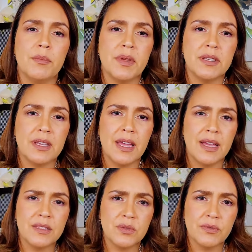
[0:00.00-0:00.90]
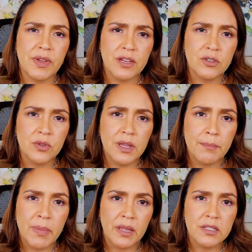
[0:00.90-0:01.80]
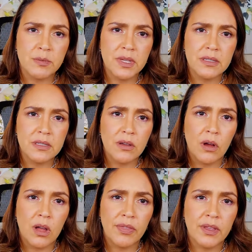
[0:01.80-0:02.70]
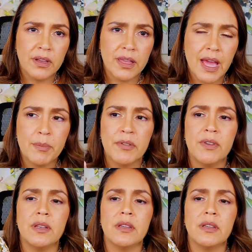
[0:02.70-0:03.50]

because it has sort of extra embellishments on the cap of it.